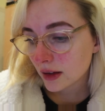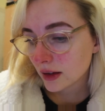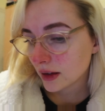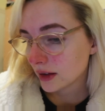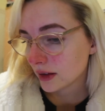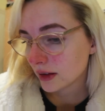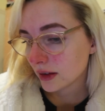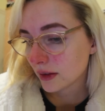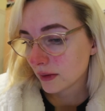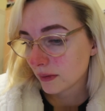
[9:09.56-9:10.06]

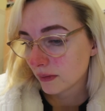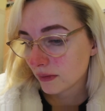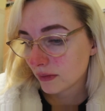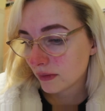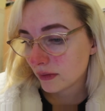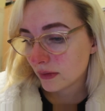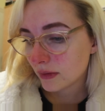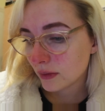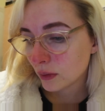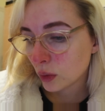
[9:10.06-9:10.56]
And I'm
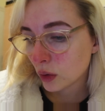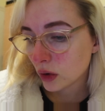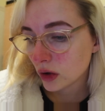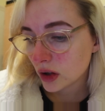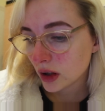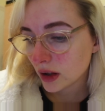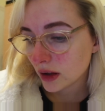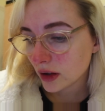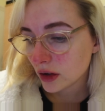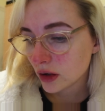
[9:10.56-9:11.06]

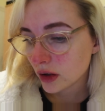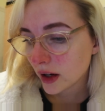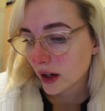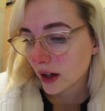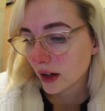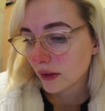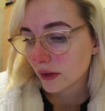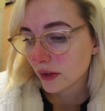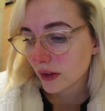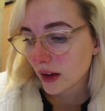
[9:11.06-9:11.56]
watching the
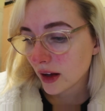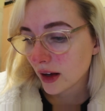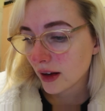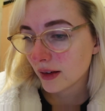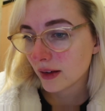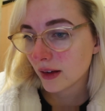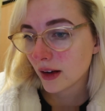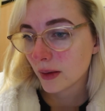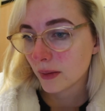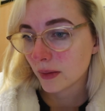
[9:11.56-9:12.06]
trailer for
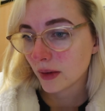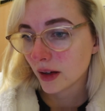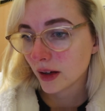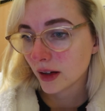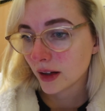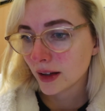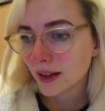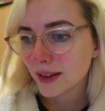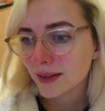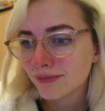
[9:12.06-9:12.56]
this, I'm
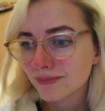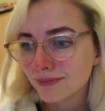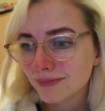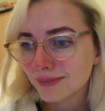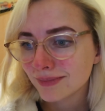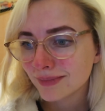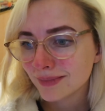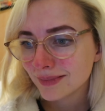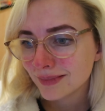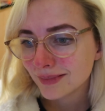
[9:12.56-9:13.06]
like,
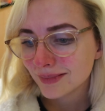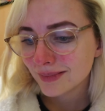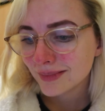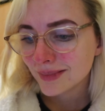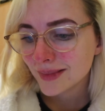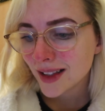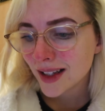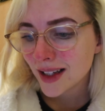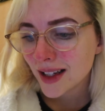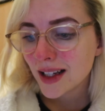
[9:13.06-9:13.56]

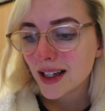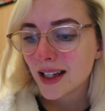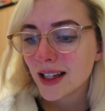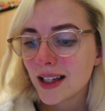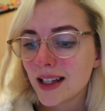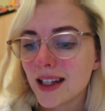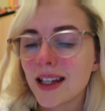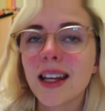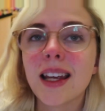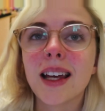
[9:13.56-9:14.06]

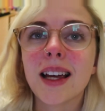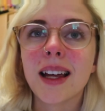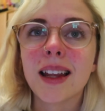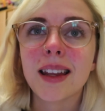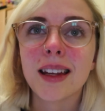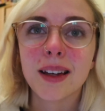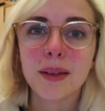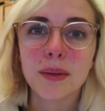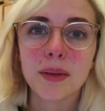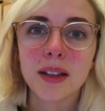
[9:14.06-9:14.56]
yeah, I
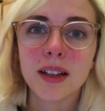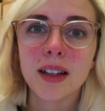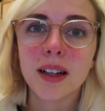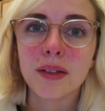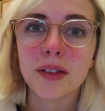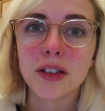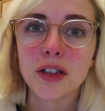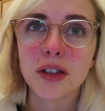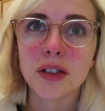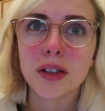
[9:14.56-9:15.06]
think I'm going to
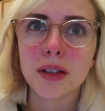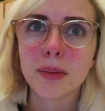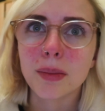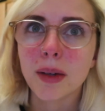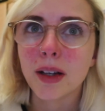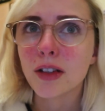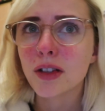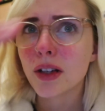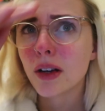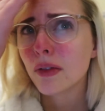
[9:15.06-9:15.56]
love it just as
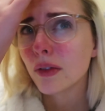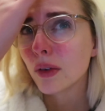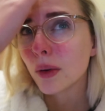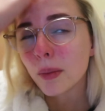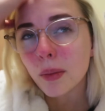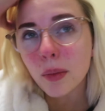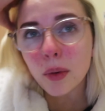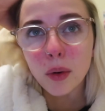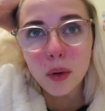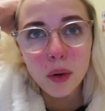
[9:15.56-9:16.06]
much, if not
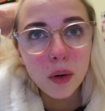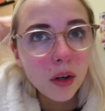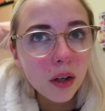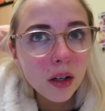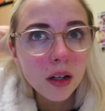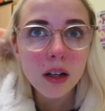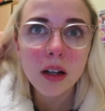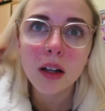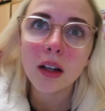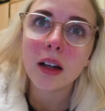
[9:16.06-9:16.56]
more.
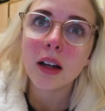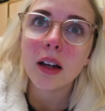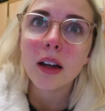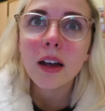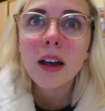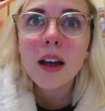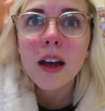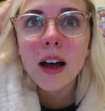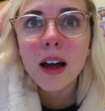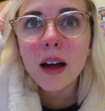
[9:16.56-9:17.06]

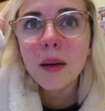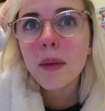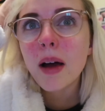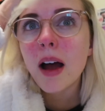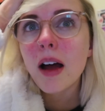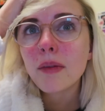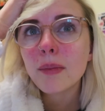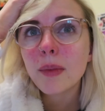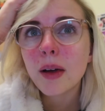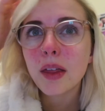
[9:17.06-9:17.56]
I
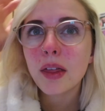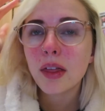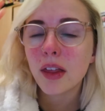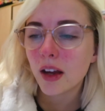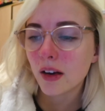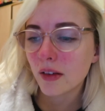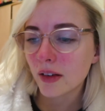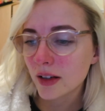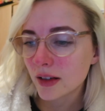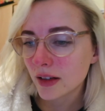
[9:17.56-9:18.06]
have my
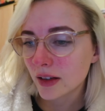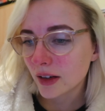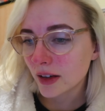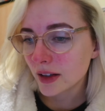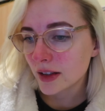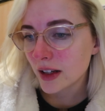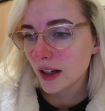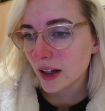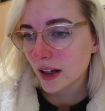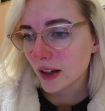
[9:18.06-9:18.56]
theories and
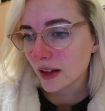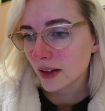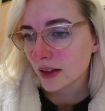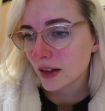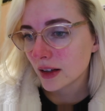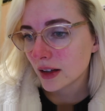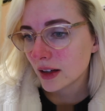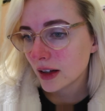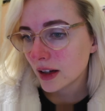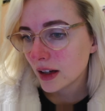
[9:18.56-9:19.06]
ideas
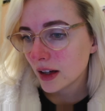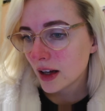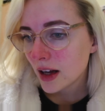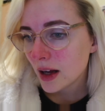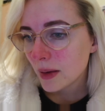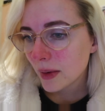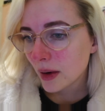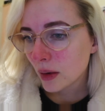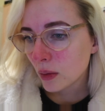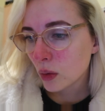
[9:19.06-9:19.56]

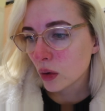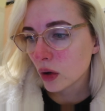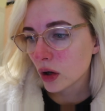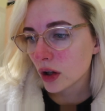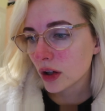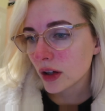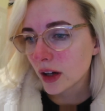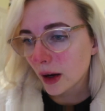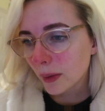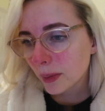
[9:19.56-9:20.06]
about what
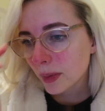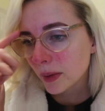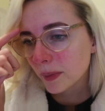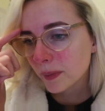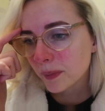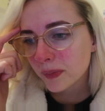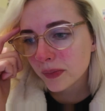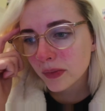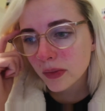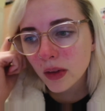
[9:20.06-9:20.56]
could
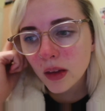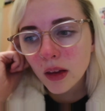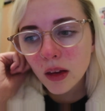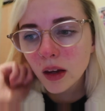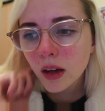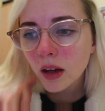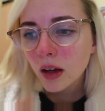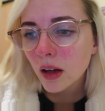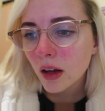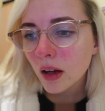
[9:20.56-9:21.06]
happen.
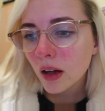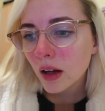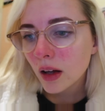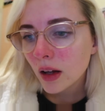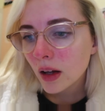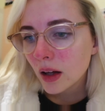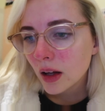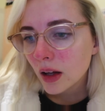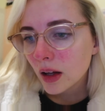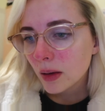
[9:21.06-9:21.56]

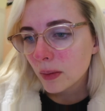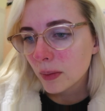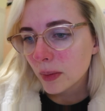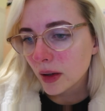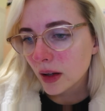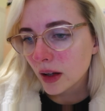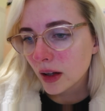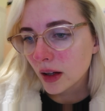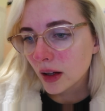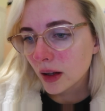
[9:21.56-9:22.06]

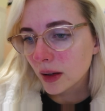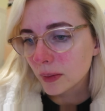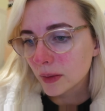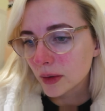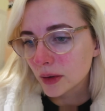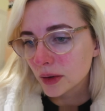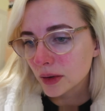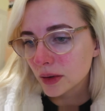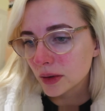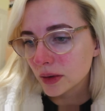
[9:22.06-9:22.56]
But yeah, I'm
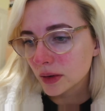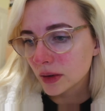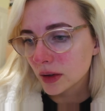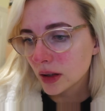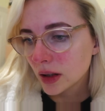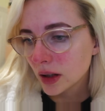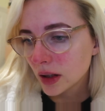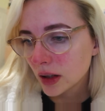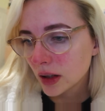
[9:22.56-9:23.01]
not sure.